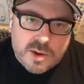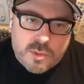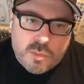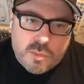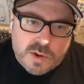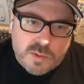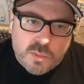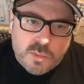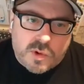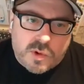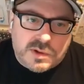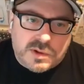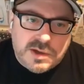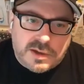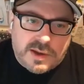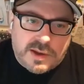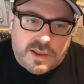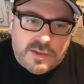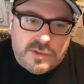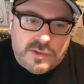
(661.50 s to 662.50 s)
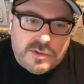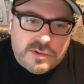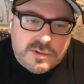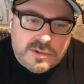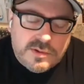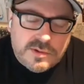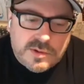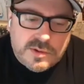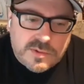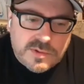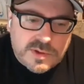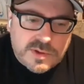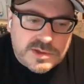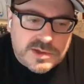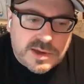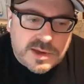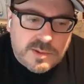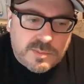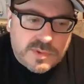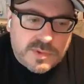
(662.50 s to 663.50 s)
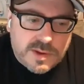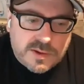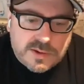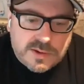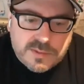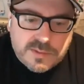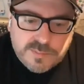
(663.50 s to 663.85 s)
we work together doing the same thing.